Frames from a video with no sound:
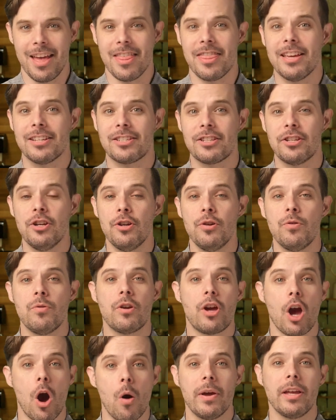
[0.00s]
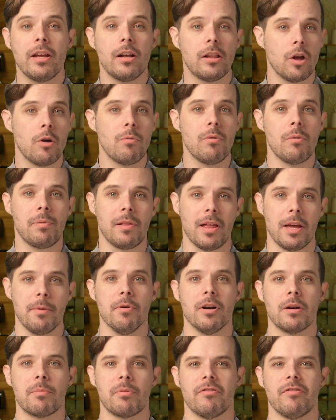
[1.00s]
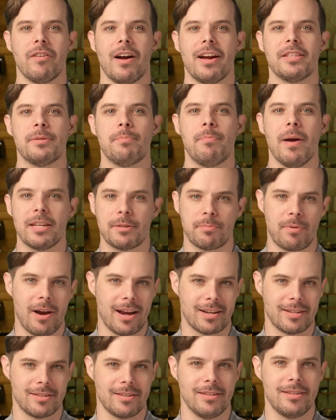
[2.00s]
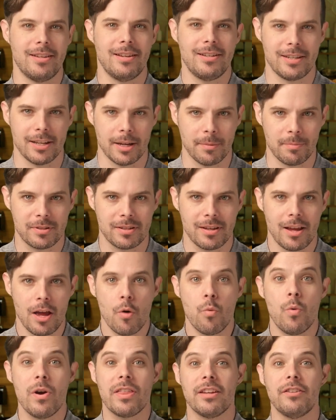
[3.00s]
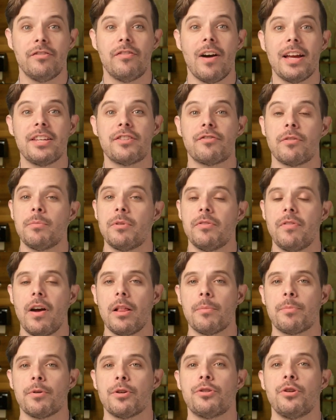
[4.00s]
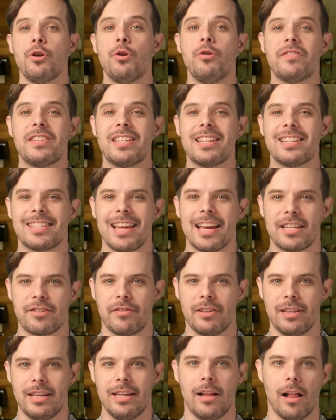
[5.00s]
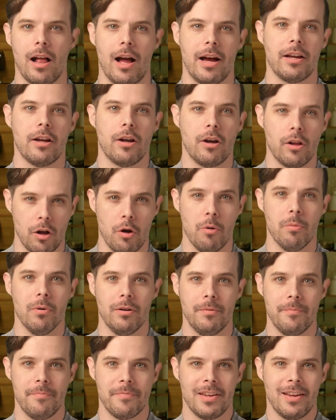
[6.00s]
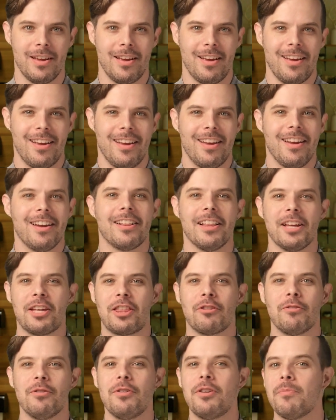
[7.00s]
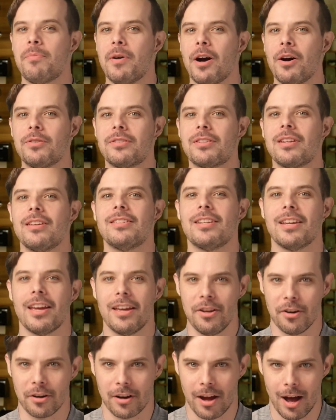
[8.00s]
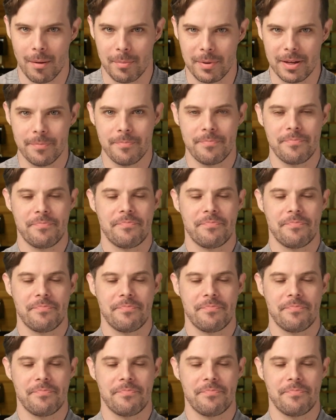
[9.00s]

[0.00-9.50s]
This new Going Global Playbook provides best practices and tips with advice from developers who've successfully gone global. Click through to the post to get your copy.